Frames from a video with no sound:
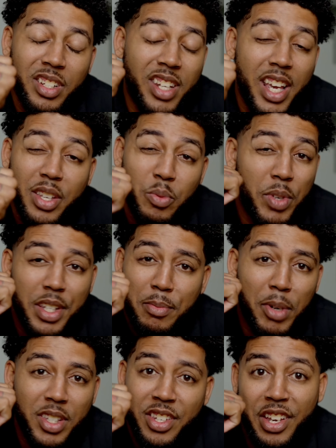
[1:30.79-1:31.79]
of days, weeks,
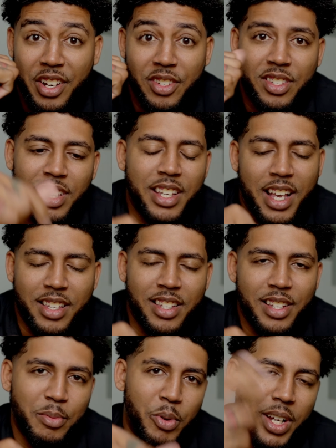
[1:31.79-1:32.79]
months, years to get to
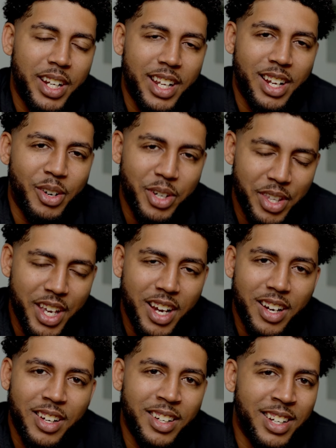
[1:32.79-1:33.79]
this point, and now you're
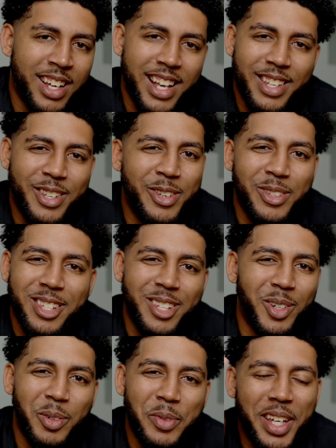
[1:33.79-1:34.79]
there, and you
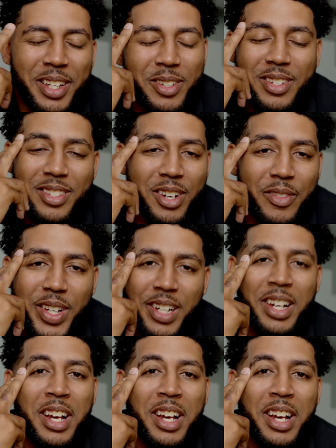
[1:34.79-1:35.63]
still don't think you deserve it.